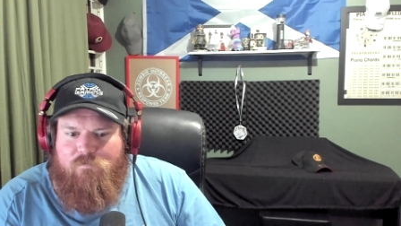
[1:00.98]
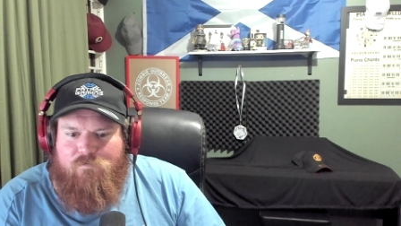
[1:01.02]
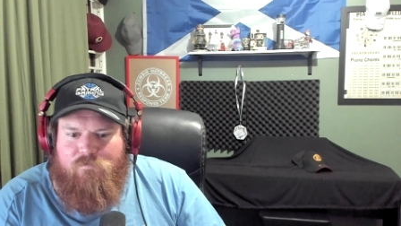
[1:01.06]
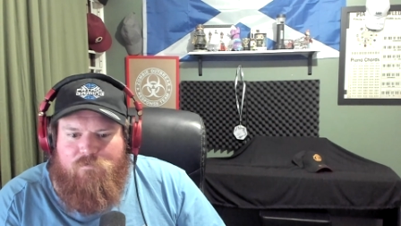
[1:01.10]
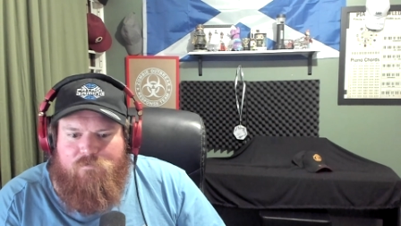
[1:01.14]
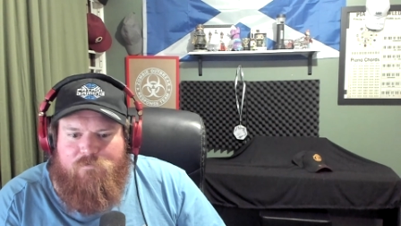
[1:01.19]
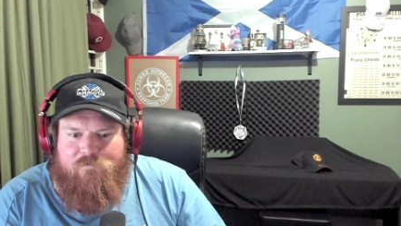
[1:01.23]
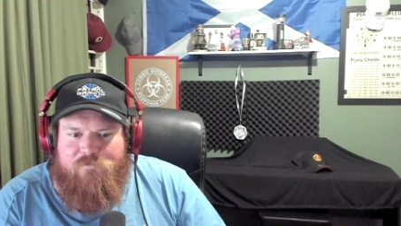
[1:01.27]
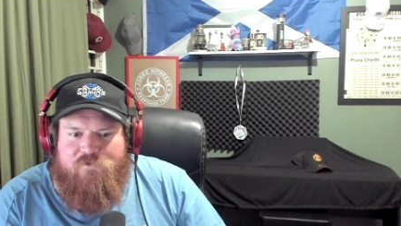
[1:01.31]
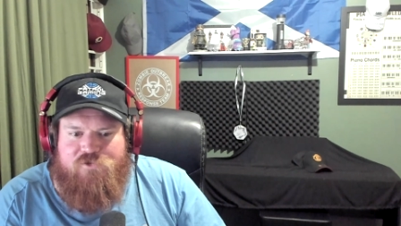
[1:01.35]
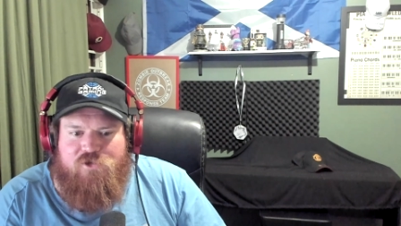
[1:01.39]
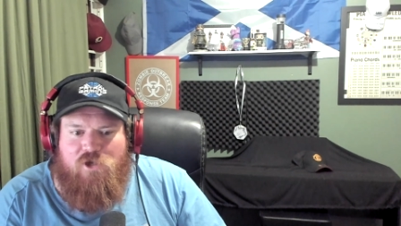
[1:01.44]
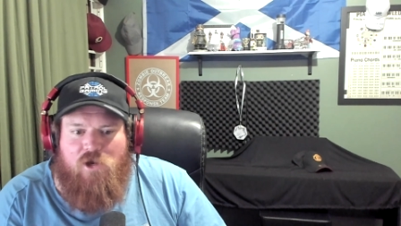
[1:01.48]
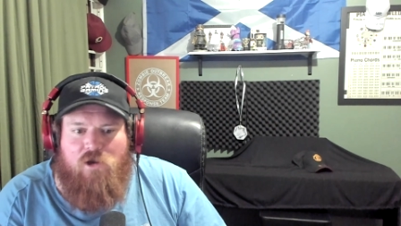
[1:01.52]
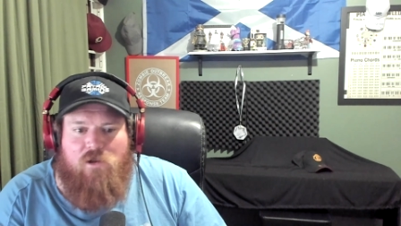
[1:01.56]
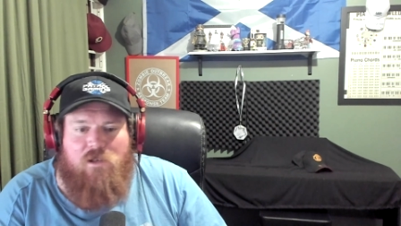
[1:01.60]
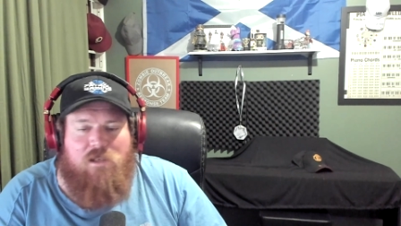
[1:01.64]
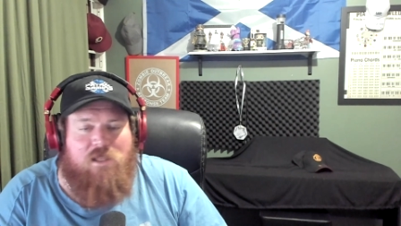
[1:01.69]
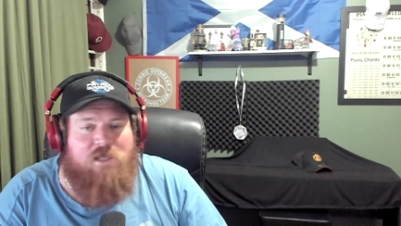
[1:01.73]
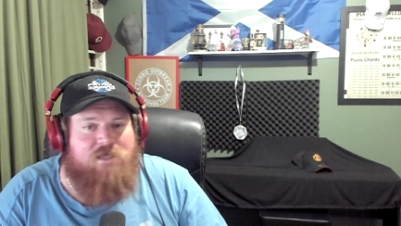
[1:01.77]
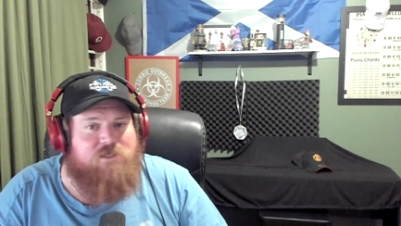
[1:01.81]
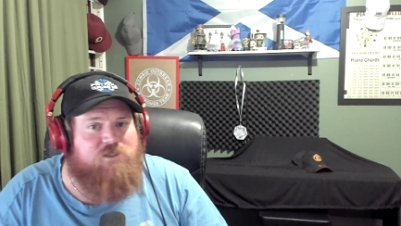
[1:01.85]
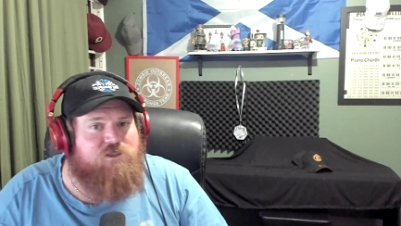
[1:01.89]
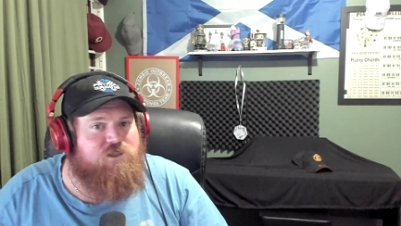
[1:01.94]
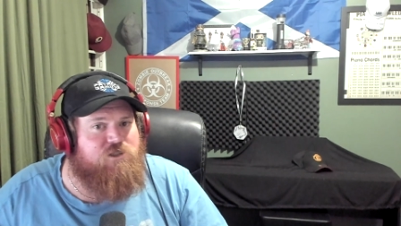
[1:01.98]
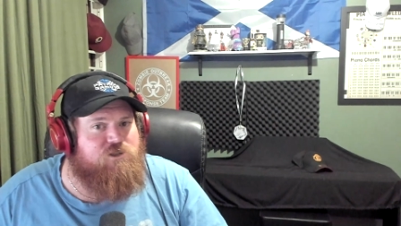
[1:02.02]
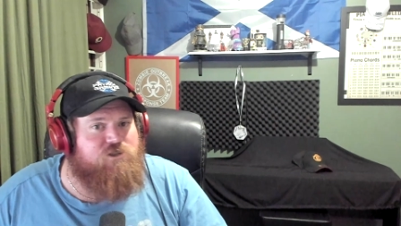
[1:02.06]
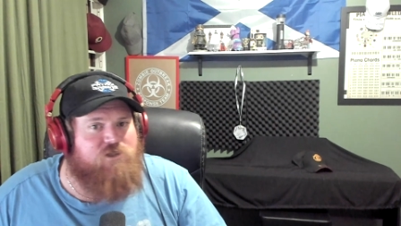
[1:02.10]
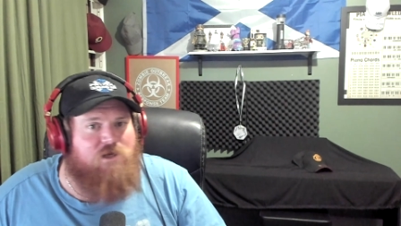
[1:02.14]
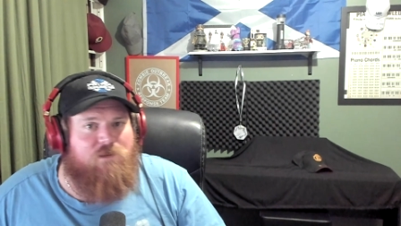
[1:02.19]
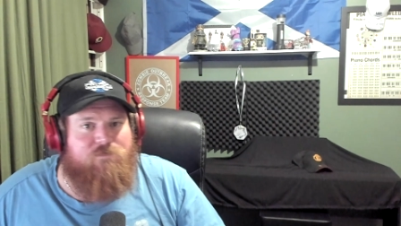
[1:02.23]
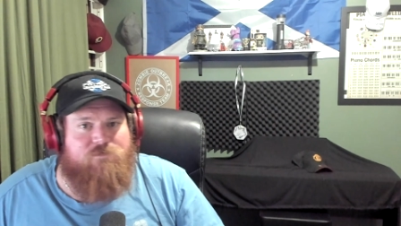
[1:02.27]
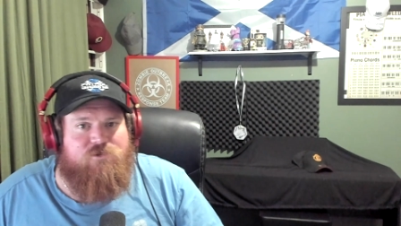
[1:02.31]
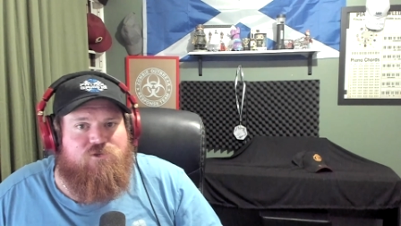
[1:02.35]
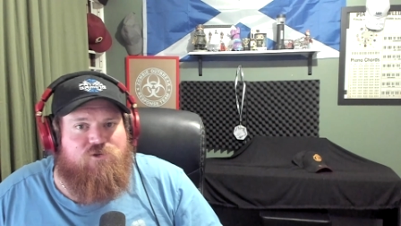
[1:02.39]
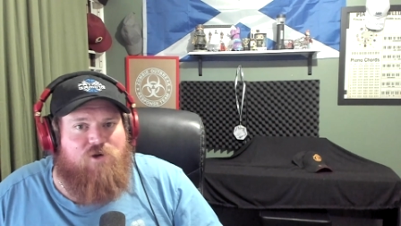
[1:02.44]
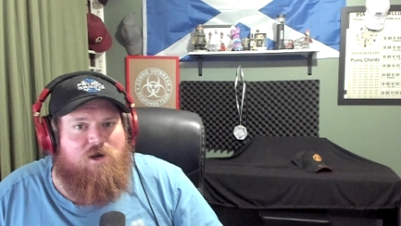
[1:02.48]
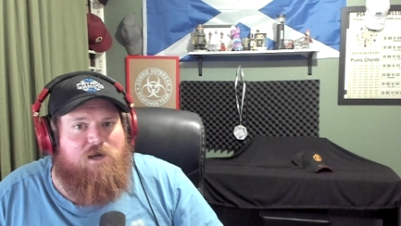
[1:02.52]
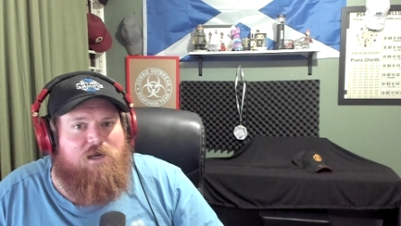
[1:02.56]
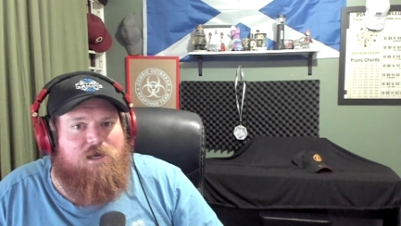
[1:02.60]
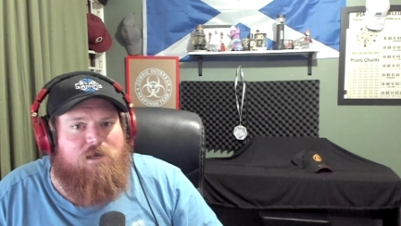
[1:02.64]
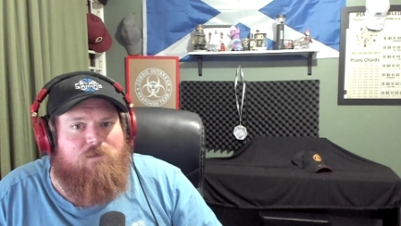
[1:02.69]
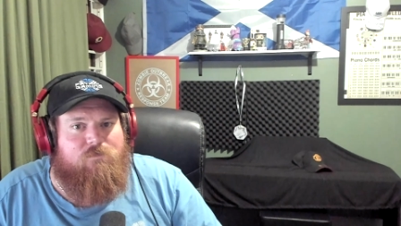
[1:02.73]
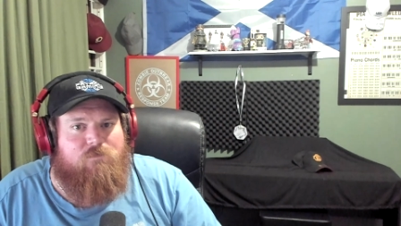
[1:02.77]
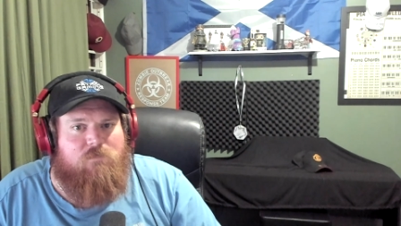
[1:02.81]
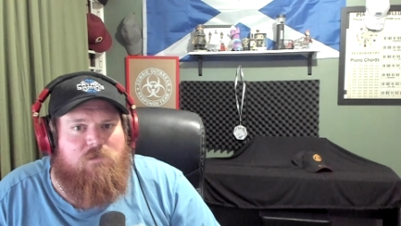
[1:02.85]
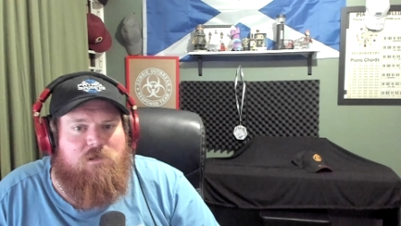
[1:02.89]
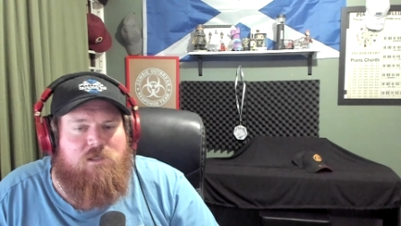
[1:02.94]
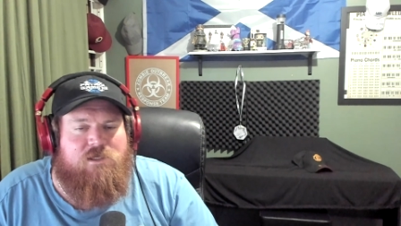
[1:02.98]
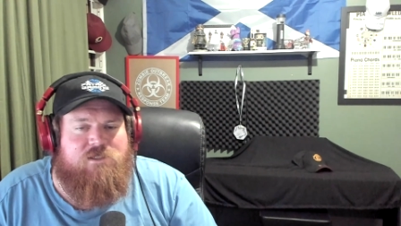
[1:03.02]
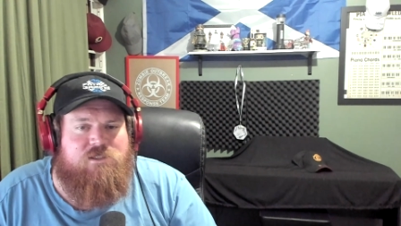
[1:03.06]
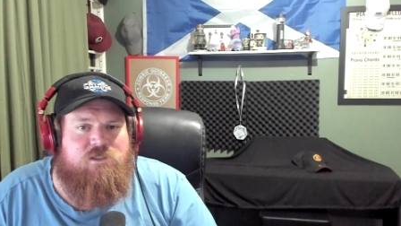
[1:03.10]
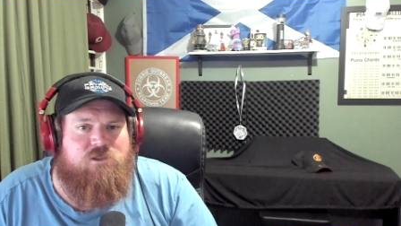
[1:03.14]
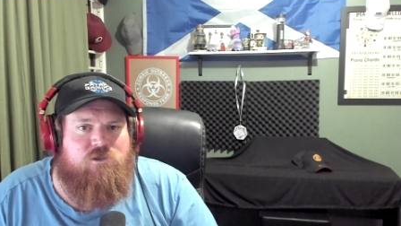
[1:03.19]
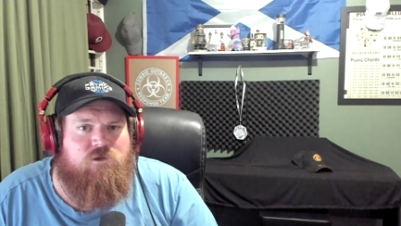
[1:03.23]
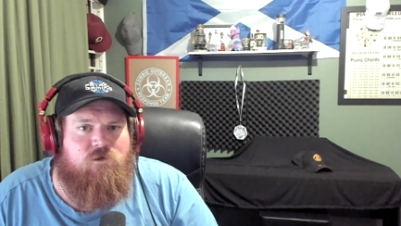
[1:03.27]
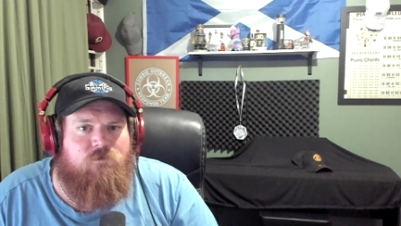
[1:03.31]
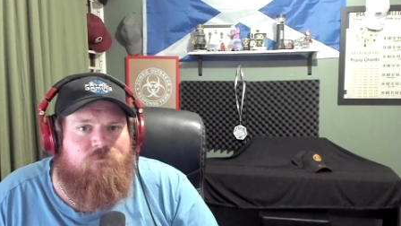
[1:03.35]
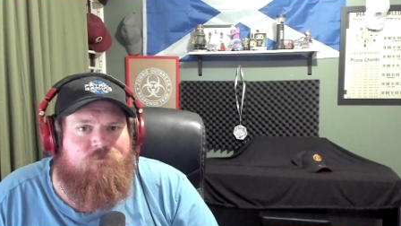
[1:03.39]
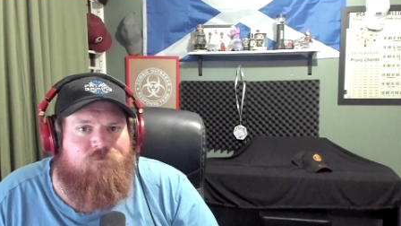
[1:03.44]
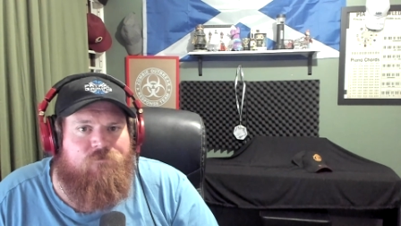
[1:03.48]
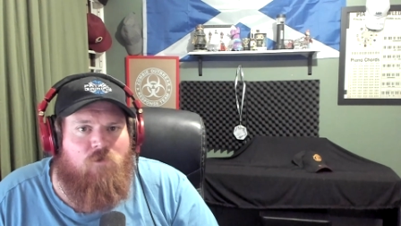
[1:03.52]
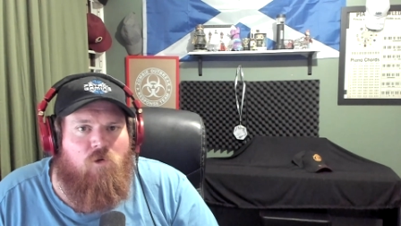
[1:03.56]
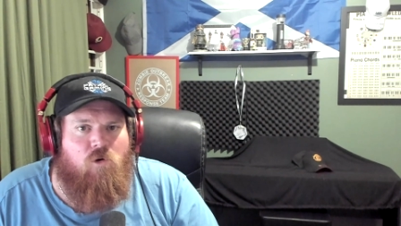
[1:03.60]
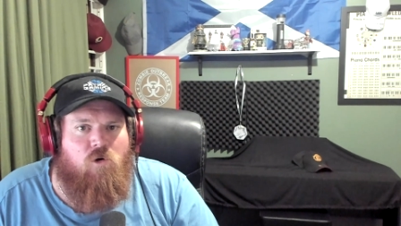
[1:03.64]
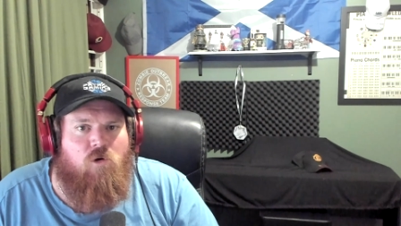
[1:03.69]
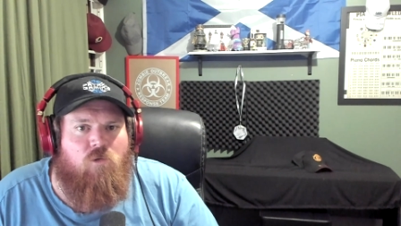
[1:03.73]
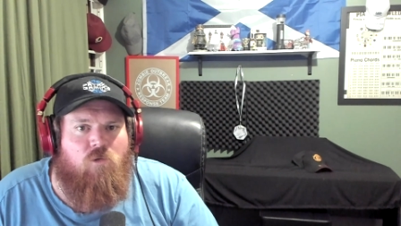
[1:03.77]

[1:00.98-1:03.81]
So let's just jump straight in, listen to Floor